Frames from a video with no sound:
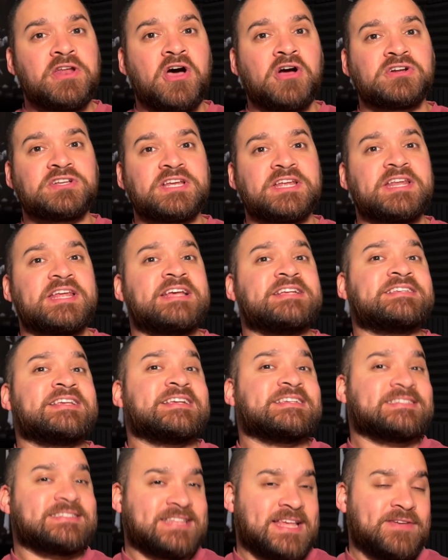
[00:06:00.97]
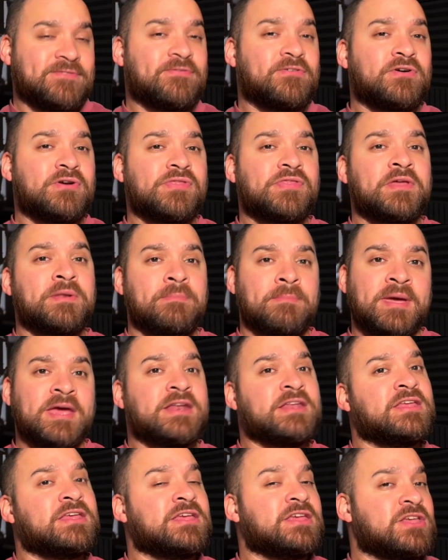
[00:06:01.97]
in Ogden is safer than
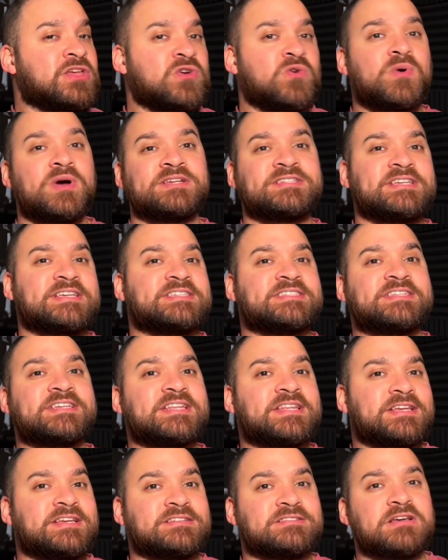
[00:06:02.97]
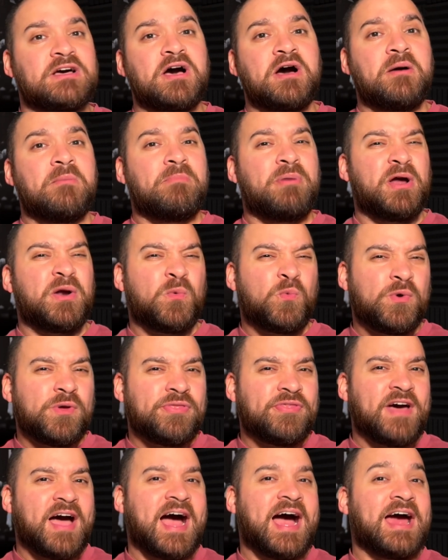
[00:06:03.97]
many US cities, but
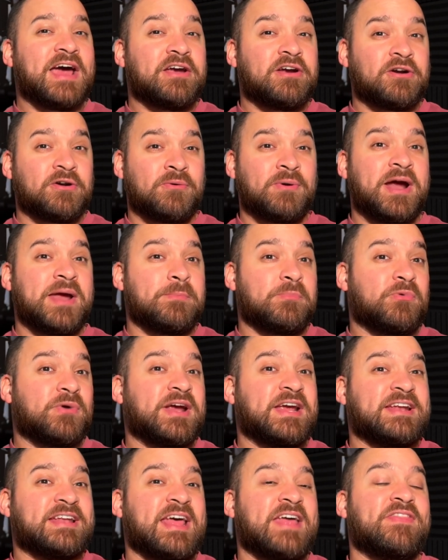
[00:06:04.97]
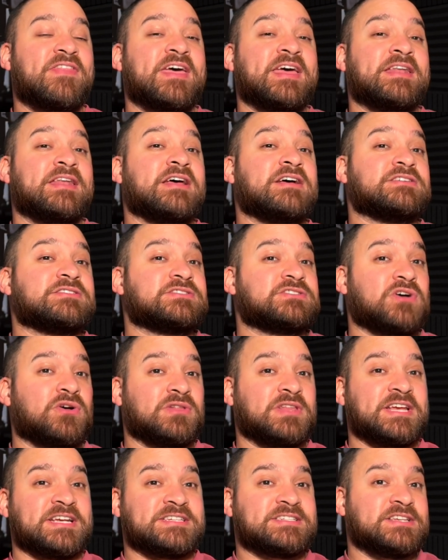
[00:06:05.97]
with a higher crime rate than
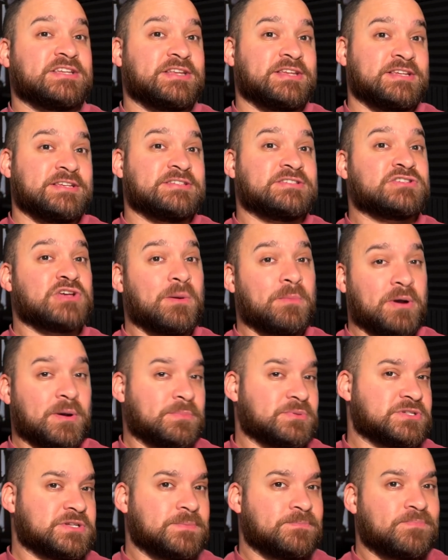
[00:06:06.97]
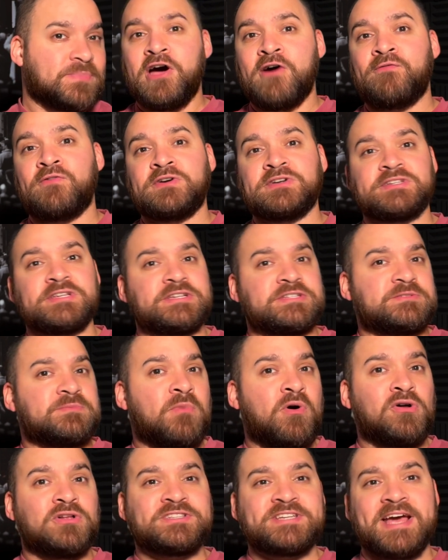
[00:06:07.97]
Salt Lake City suburbs. It offers a
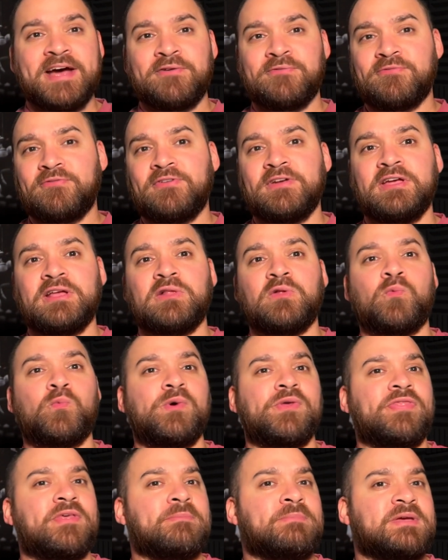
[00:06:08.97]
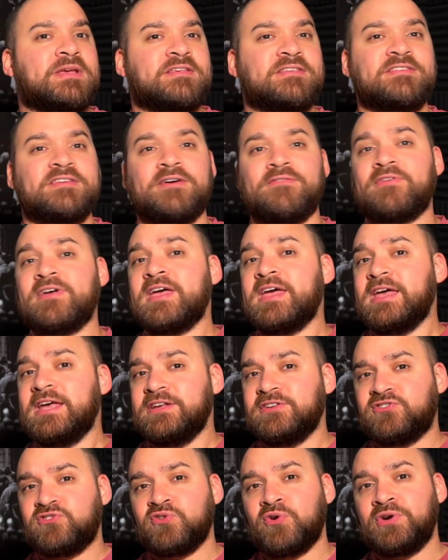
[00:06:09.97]
small town feel with a mix of
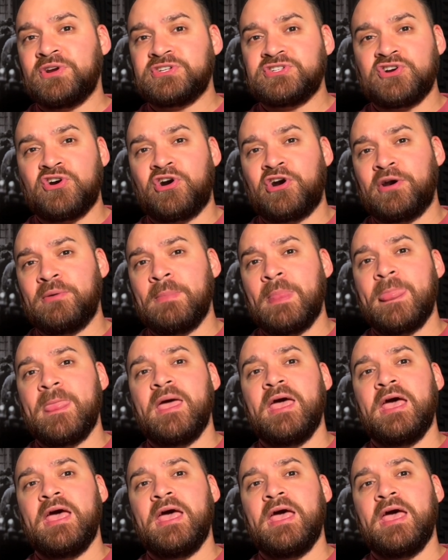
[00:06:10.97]
historic charm